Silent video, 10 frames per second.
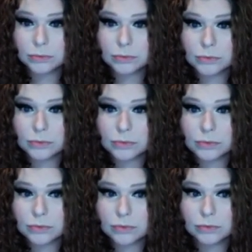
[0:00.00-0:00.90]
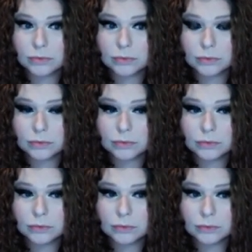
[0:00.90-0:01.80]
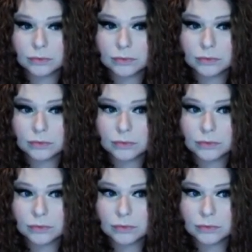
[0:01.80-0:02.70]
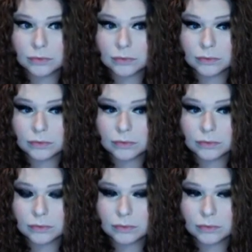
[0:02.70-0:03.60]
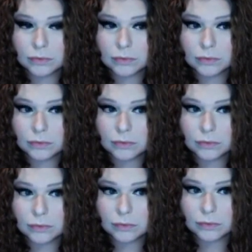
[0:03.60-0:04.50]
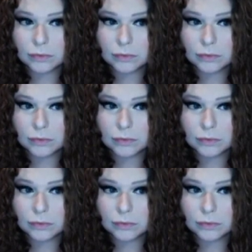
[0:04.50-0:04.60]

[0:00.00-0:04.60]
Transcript: (silent)